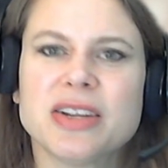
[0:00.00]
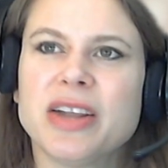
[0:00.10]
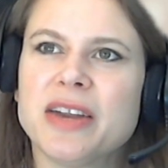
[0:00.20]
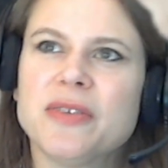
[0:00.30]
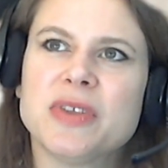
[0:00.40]

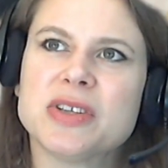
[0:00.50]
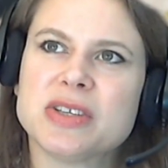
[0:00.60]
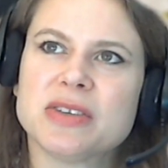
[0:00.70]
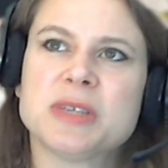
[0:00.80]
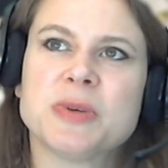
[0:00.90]
lot of this
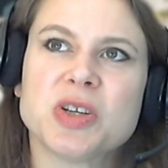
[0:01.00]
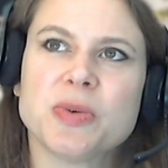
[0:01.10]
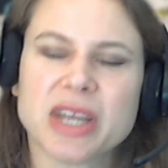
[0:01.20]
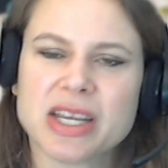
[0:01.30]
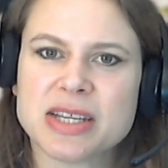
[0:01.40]
especially
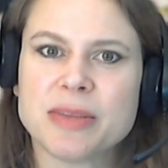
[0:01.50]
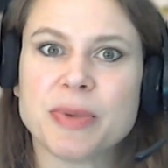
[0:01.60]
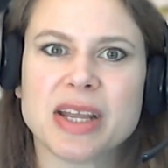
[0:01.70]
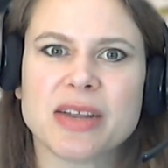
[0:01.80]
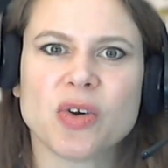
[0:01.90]
with like i said in the
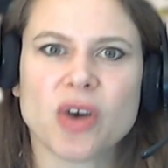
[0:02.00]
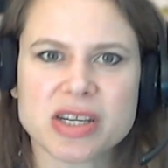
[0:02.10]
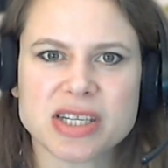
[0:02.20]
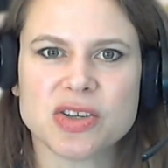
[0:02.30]
beginning the cross